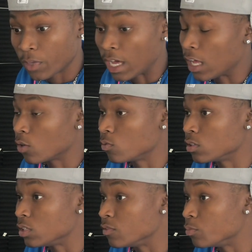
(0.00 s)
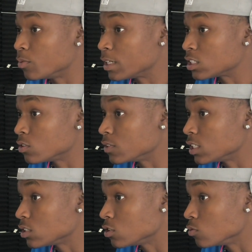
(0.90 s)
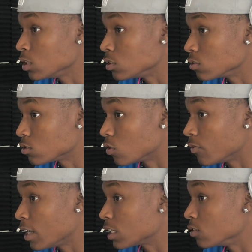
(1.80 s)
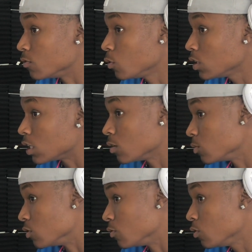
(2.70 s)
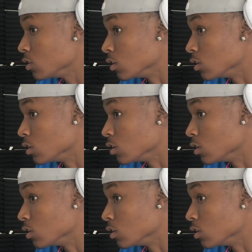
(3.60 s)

I don't want to even put myself in that situation. So if I can avoid it, I'm gonna avoid it.